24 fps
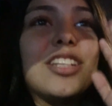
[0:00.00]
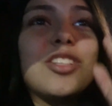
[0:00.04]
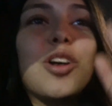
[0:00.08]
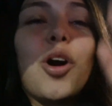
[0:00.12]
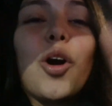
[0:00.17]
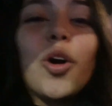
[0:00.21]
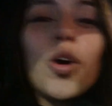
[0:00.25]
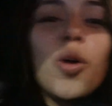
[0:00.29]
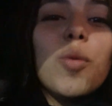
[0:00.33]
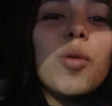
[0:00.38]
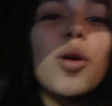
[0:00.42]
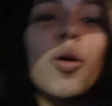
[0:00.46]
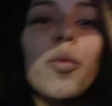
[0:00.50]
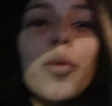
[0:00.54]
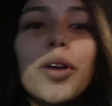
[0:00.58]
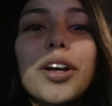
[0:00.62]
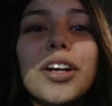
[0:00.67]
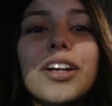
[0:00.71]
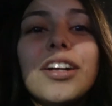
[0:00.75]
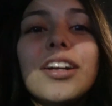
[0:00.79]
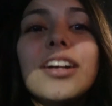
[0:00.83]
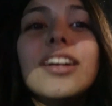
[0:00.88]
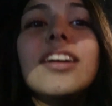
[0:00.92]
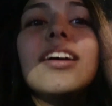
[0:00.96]
Taco Bell
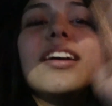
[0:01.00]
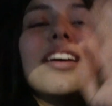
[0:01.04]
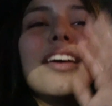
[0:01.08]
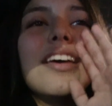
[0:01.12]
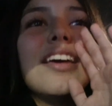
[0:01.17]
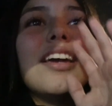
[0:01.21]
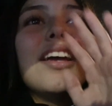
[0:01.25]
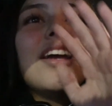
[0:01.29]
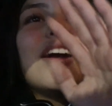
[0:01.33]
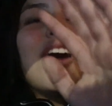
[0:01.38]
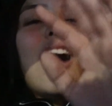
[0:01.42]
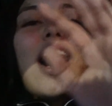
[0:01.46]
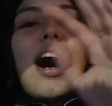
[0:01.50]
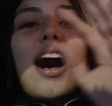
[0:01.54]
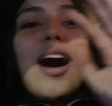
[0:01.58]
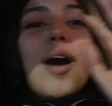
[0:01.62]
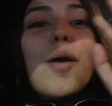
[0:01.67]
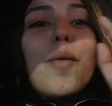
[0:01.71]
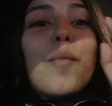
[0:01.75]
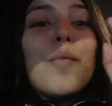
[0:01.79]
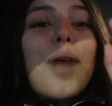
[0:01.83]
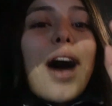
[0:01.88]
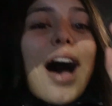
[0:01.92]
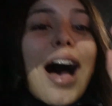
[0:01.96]
worker,
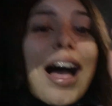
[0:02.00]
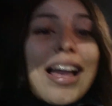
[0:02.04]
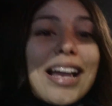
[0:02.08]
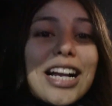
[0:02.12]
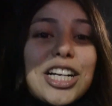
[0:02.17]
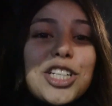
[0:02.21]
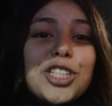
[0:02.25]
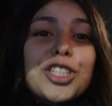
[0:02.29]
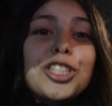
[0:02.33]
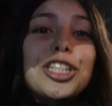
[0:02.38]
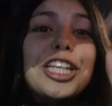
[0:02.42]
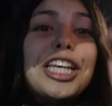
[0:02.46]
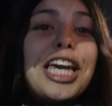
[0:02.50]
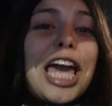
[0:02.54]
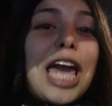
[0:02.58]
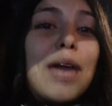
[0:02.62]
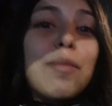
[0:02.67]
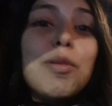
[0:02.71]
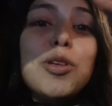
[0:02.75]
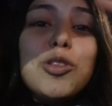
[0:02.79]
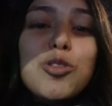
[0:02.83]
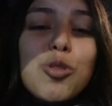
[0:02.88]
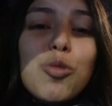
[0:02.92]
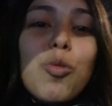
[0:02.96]
I actually
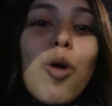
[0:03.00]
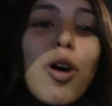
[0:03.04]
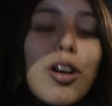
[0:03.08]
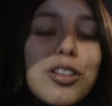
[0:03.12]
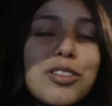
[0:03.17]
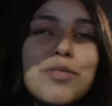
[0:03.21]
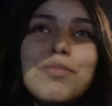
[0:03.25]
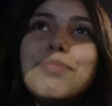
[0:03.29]
came into